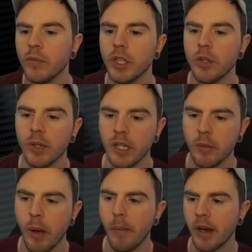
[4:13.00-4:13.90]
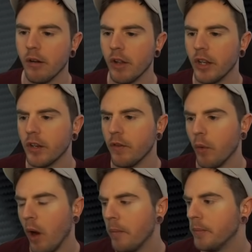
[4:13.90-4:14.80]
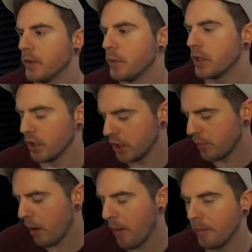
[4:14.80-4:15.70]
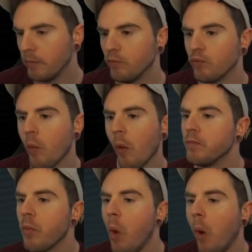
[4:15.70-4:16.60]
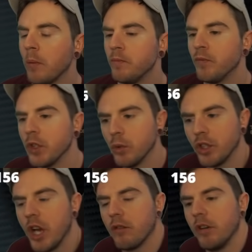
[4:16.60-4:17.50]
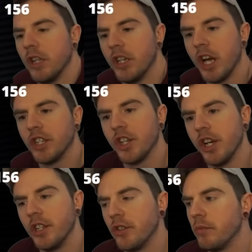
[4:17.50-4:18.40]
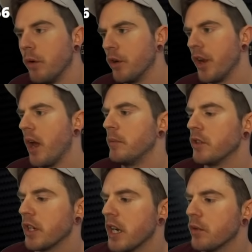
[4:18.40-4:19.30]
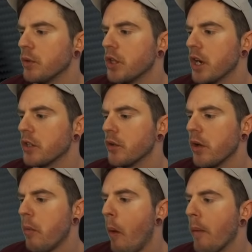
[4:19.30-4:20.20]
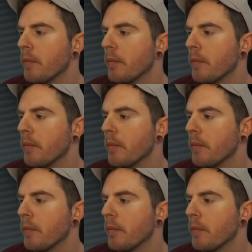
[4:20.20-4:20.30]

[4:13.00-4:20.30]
Pretty sure we get to bet bigger on this if we want, especially deeper. We'll check really nice turns, or diamonds I guess we'll check as well.